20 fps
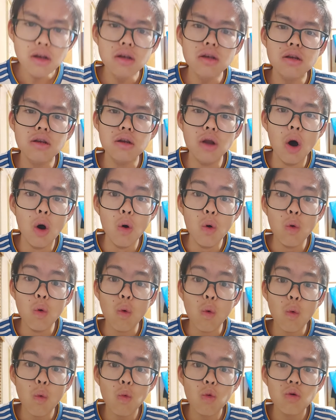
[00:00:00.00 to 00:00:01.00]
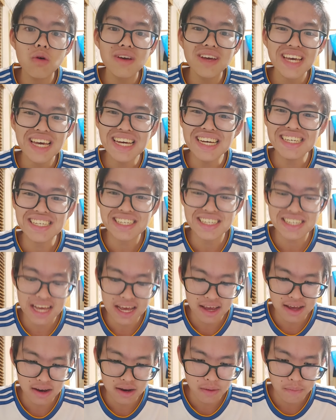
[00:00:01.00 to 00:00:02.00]
No, he
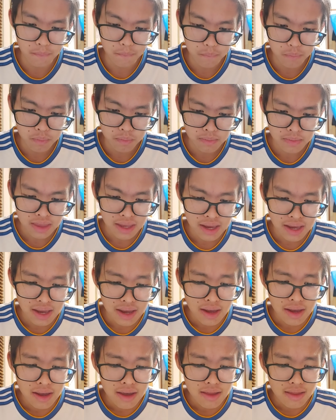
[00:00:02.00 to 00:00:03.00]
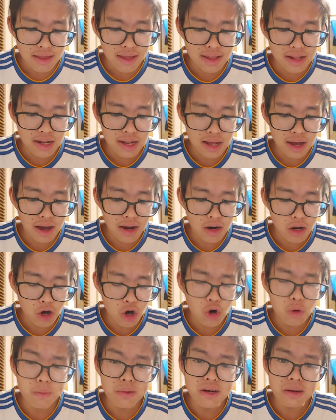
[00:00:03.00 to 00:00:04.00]
said. Then the lad
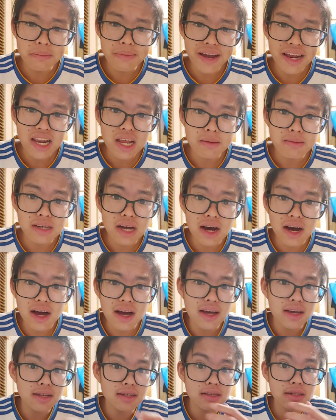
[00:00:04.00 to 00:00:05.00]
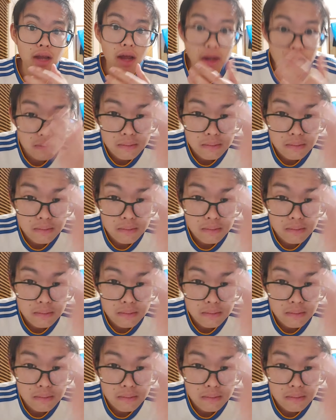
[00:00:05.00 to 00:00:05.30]
opened Balaam's eyes.